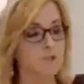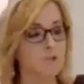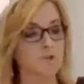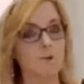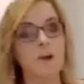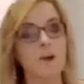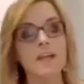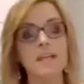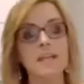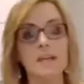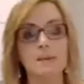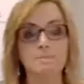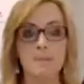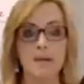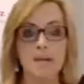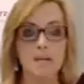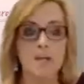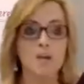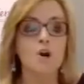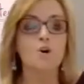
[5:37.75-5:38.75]
or I get
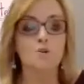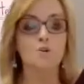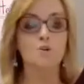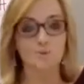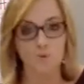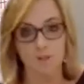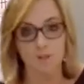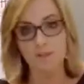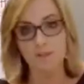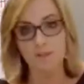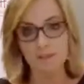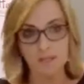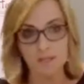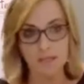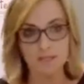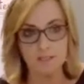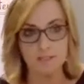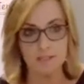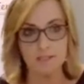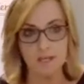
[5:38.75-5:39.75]
my own
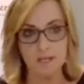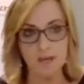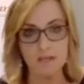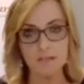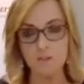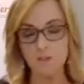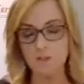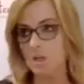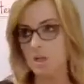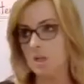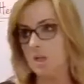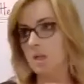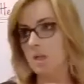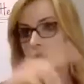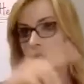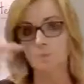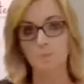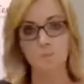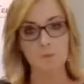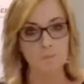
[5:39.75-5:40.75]
get in touch,
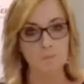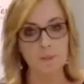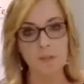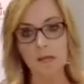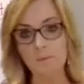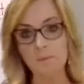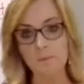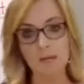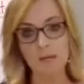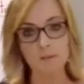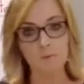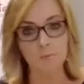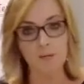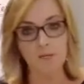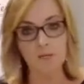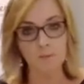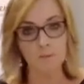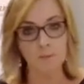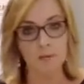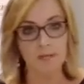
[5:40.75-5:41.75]
reply back
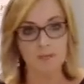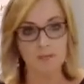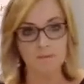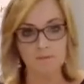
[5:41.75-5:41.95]
right away,